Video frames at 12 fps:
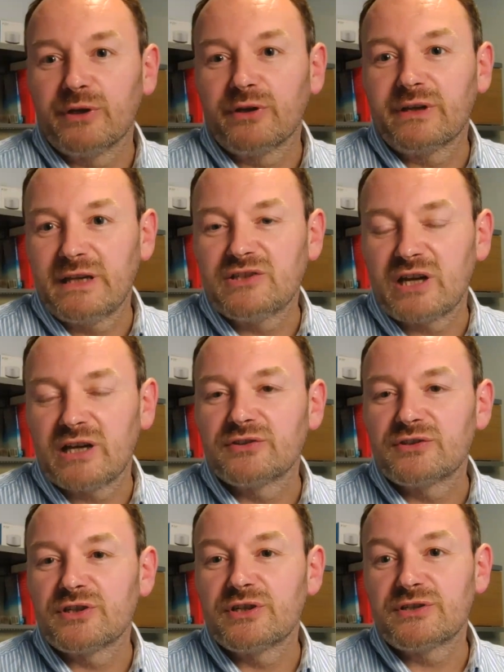key
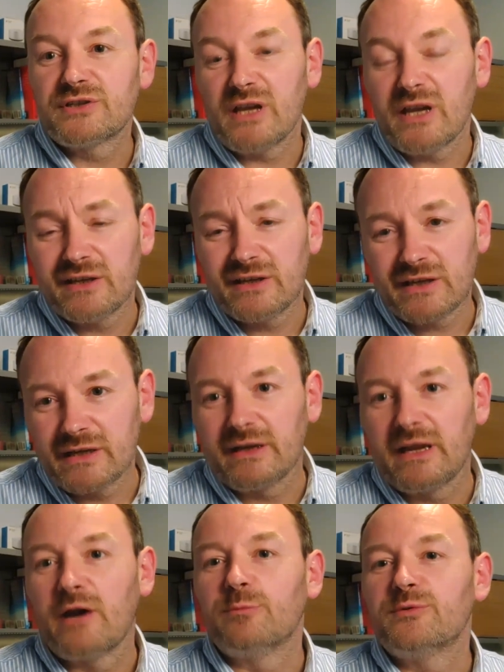challenges, and again,
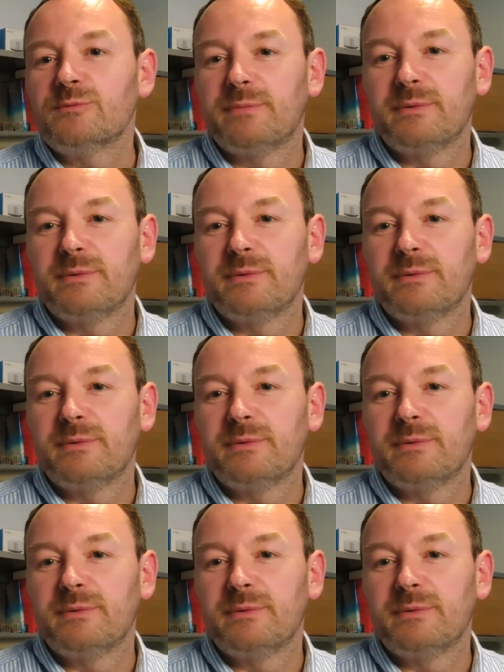help